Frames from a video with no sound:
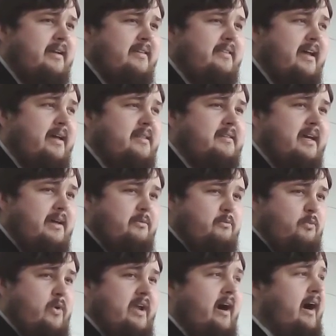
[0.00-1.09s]
That,
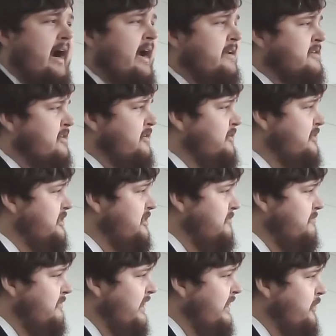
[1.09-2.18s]
that we ought to
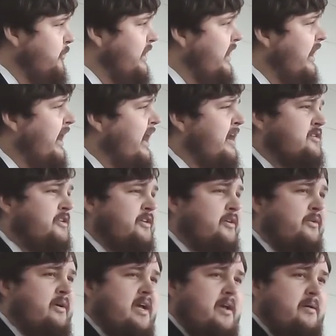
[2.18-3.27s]
submit, we ought
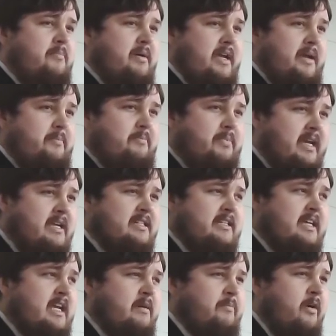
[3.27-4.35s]
to be
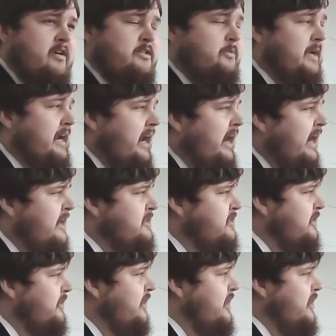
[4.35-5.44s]
peacekeepers, we ought
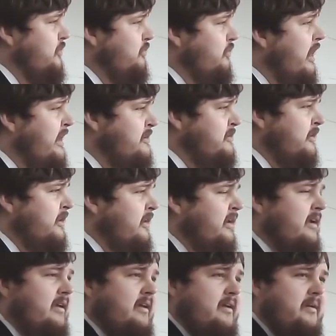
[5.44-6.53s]
to render
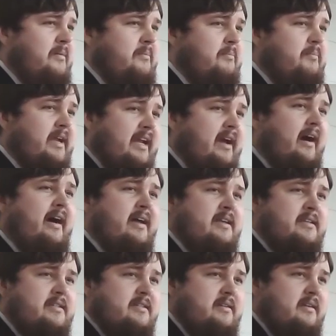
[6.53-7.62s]

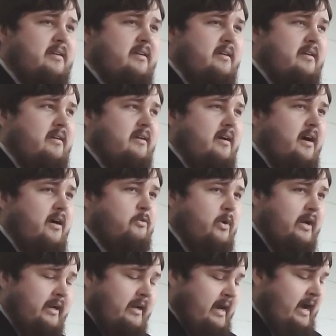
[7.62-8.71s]
because of
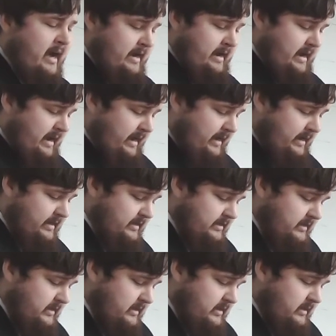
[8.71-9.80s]
what God
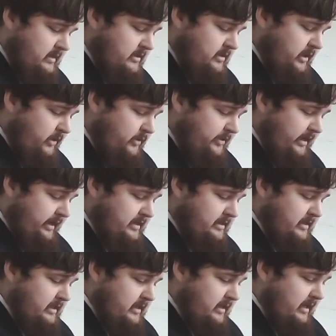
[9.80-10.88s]
has told us
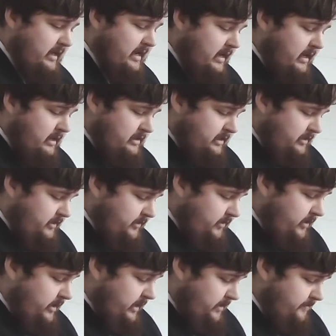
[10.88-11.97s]
and His
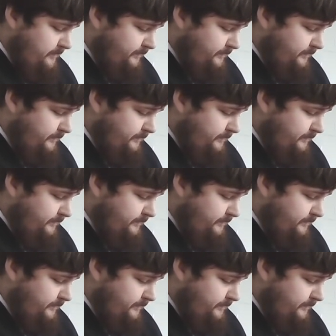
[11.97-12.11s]
authority.